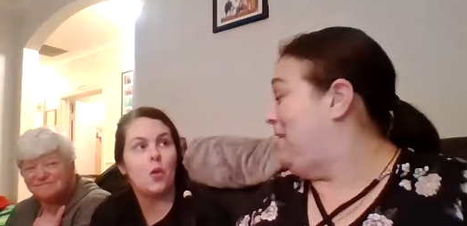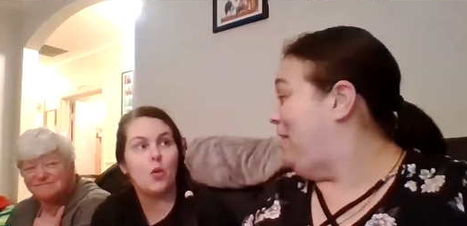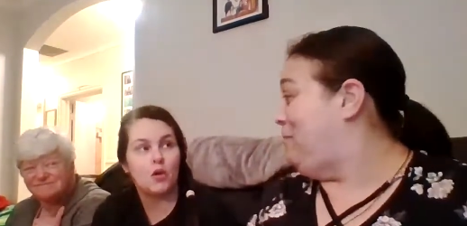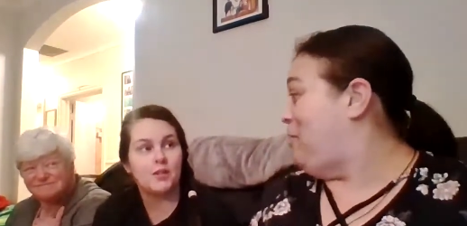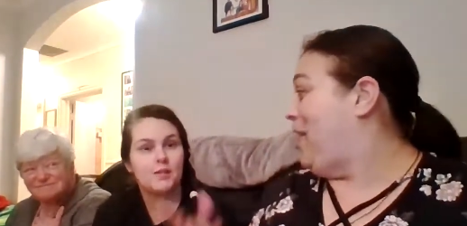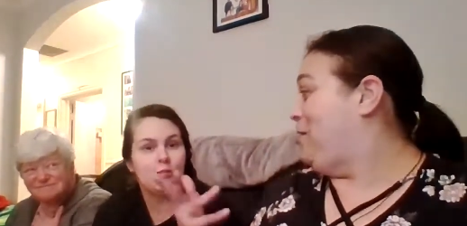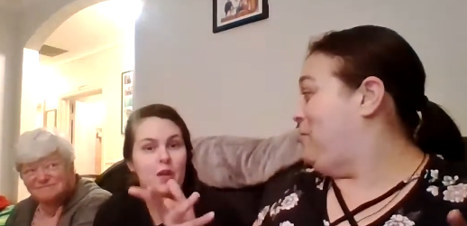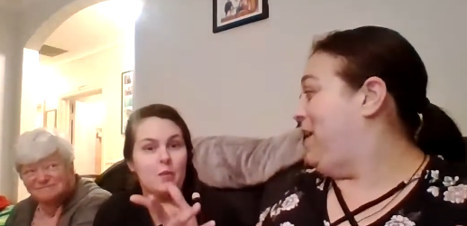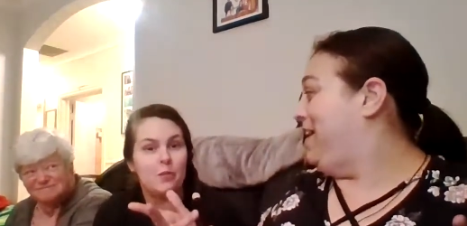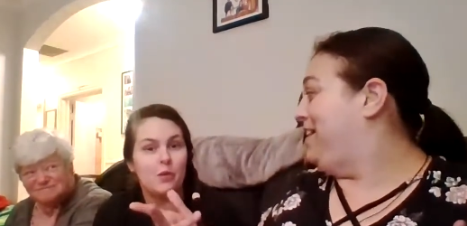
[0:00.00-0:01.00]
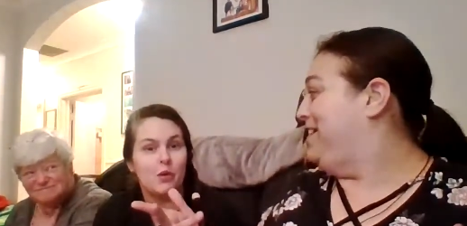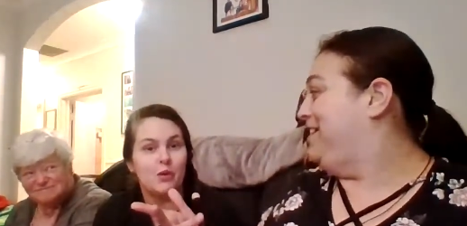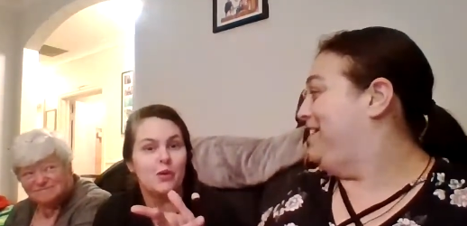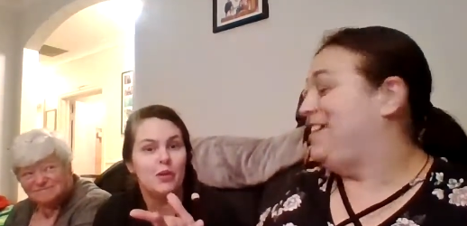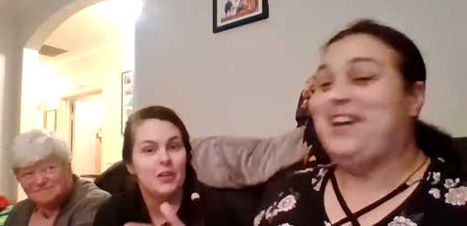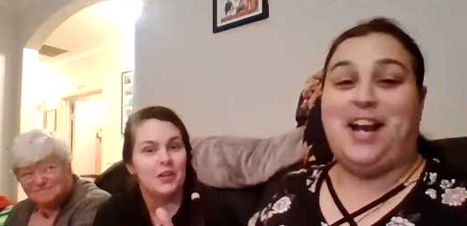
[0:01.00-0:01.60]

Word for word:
Speaker 1: hordes I'm of people awake.